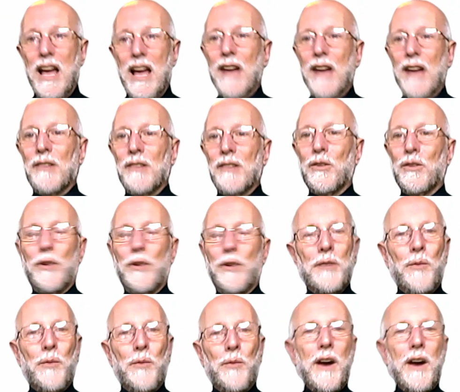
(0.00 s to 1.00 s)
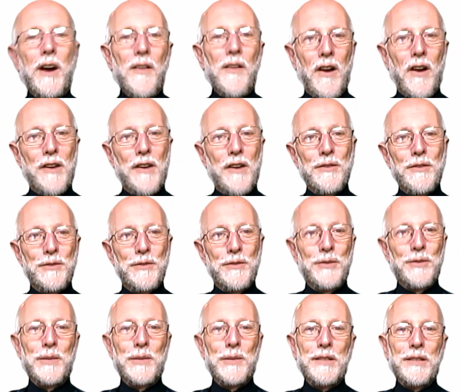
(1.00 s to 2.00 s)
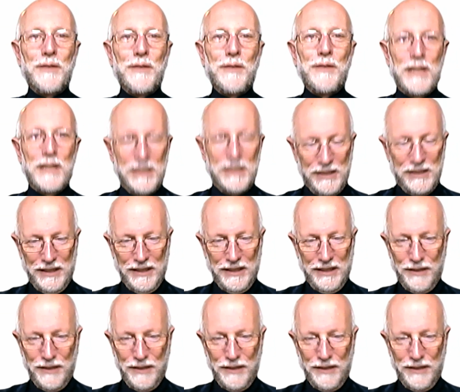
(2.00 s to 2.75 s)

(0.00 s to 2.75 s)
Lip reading: Lori, where are you doing your listening?